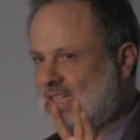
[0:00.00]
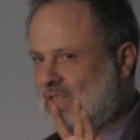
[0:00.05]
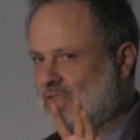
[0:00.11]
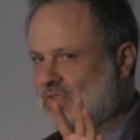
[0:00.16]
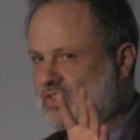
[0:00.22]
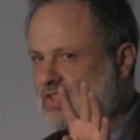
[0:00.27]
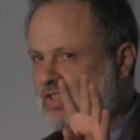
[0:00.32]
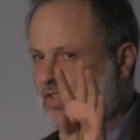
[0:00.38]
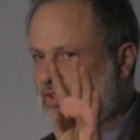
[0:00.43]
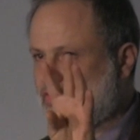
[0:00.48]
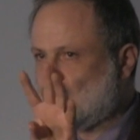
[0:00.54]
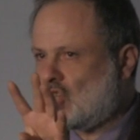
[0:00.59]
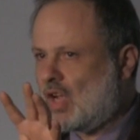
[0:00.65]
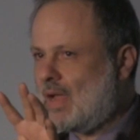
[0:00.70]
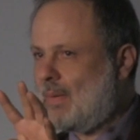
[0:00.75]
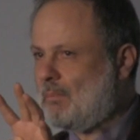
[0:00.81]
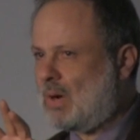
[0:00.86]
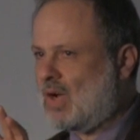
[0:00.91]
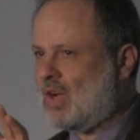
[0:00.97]
cells to the
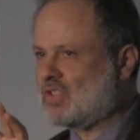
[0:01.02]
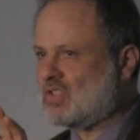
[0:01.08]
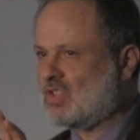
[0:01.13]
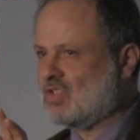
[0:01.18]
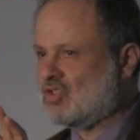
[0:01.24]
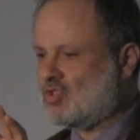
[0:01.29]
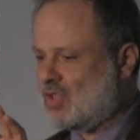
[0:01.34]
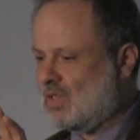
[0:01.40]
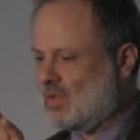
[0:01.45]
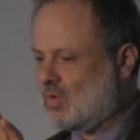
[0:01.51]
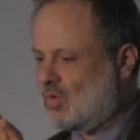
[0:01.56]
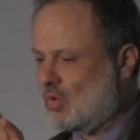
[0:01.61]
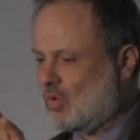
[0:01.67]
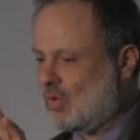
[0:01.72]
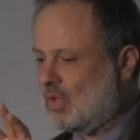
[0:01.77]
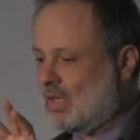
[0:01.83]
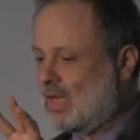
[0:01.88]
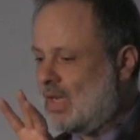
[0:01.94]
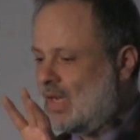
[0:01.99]
right part of the growing
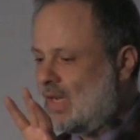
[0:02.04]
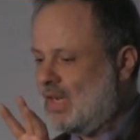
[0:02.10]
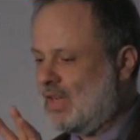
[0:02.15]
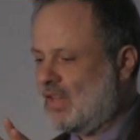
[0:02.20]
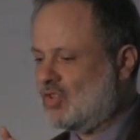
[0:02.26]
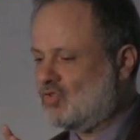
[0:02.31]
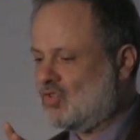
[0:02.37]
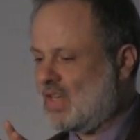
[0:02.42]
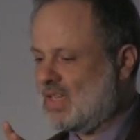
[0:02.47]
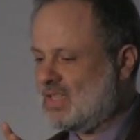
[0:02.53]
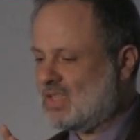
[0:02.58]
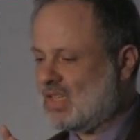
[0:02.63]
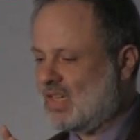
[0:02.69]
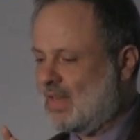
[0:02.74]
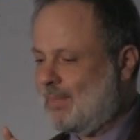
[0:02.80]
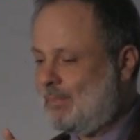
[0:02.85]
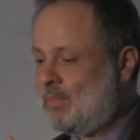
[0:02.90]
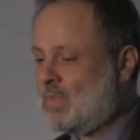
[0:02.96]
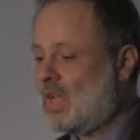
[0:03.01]
organ at the right
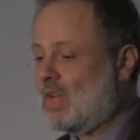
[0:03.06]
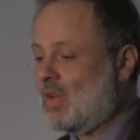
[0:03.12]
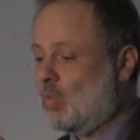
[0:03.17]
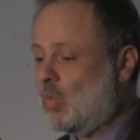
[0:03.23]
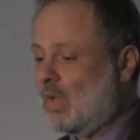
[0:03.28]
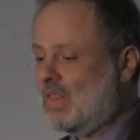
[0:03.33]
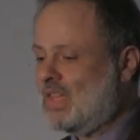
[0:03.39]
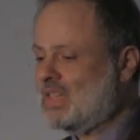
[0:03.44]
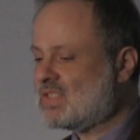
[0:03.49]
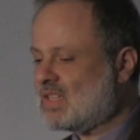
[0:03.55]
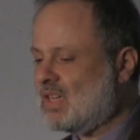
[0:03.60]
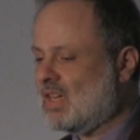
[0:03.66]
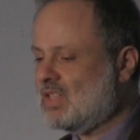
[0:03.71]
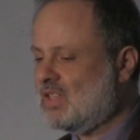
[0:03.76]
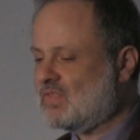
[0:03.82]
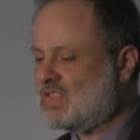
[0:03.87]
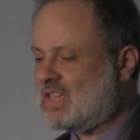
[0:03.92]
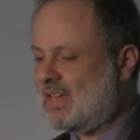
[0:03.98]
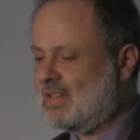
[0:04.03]
time. With this
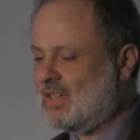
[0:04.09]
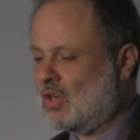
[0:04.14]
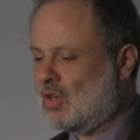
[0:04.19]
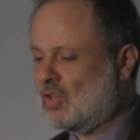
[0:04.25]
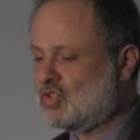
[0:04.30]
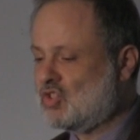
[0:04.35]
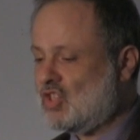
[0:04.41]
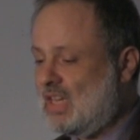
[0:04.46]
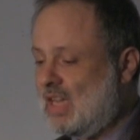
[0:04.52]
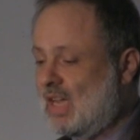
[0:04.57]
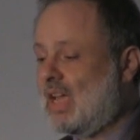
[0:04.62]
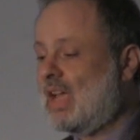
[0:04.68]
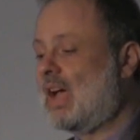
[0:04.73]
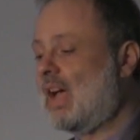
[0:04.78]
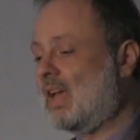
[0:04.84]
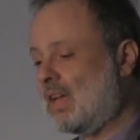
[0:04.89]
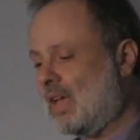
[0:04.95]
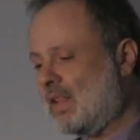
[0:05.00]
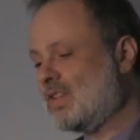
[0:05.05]
kind of technology
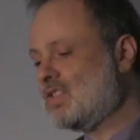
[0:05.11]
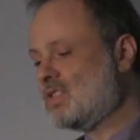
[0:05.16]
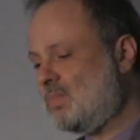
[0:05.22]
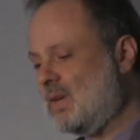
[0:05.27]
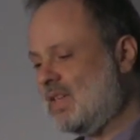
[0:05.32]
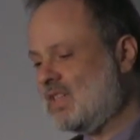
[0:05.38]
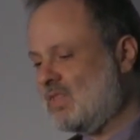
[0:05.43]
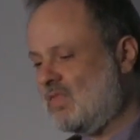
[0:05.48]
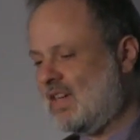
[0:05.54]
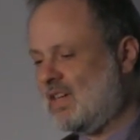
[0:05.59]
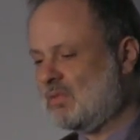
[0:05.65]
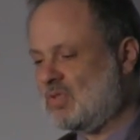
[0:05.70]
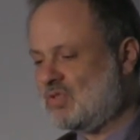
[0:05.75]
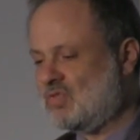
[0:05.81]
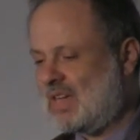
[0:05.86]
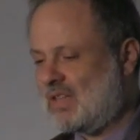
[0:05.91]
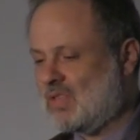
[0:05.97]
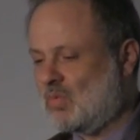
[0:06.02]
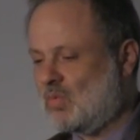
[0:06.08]
and others being
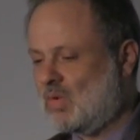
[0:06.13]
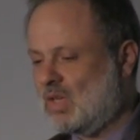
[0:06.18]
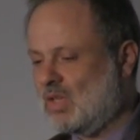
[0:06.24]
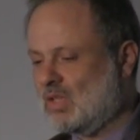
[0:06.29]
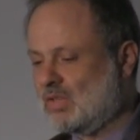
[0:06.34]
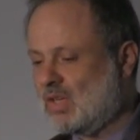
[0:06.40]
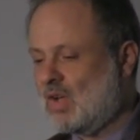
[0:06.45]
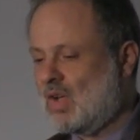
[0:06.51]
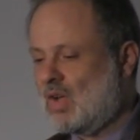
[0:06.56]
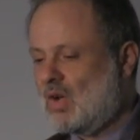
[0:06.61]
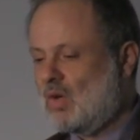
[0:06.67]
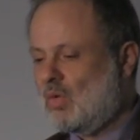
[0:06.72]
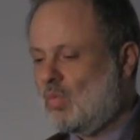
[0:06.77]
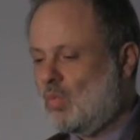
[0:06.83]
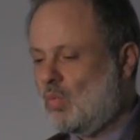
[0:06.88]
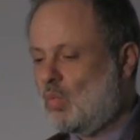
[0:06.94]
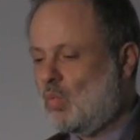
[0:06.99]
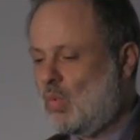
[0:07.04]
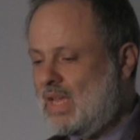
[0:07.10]
developed around the world,
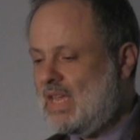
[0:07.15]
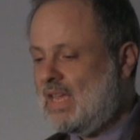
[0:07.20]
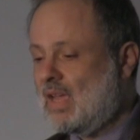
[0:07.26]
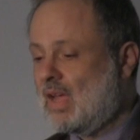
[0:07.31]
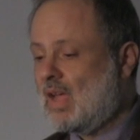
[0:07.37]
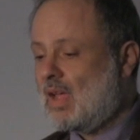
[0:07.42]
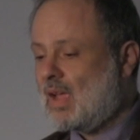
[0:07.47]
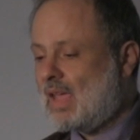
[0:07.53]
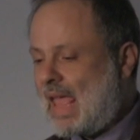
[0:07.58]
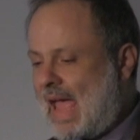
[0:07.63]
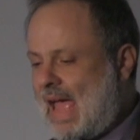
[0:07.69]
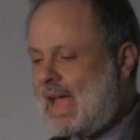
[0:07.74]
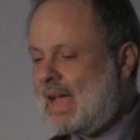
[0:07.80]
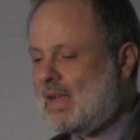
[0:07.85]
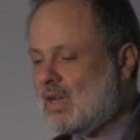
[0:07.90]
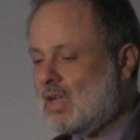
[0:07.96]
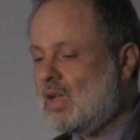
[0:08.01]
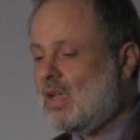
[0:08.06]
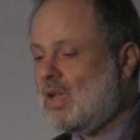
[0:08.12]
we
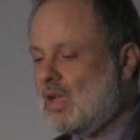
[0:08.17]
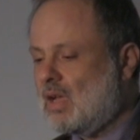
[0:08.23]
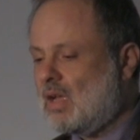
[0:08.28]
can